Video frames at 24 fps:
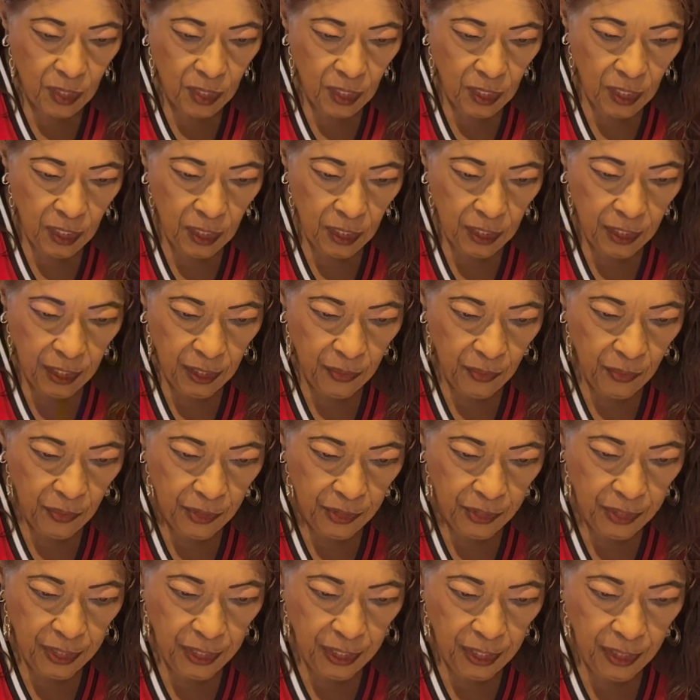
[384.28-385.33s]
and let it
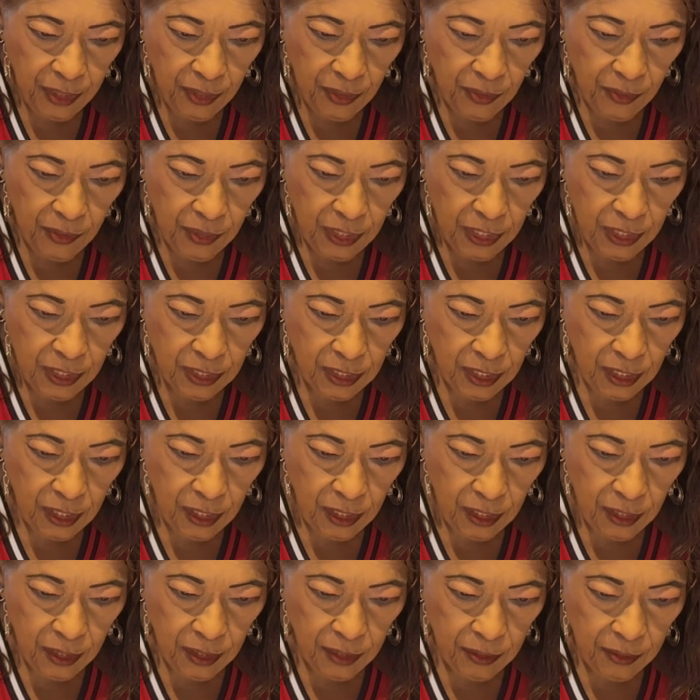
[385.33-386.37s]
run down on this
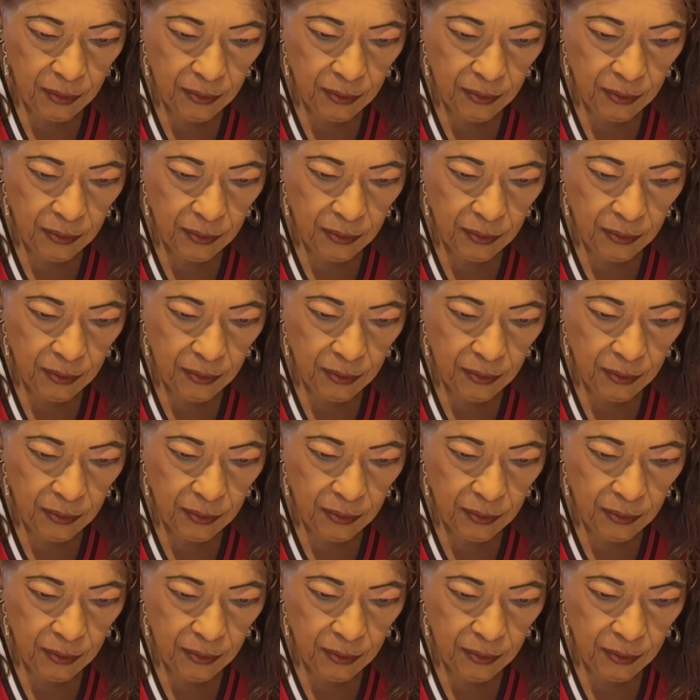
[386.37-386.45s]
side.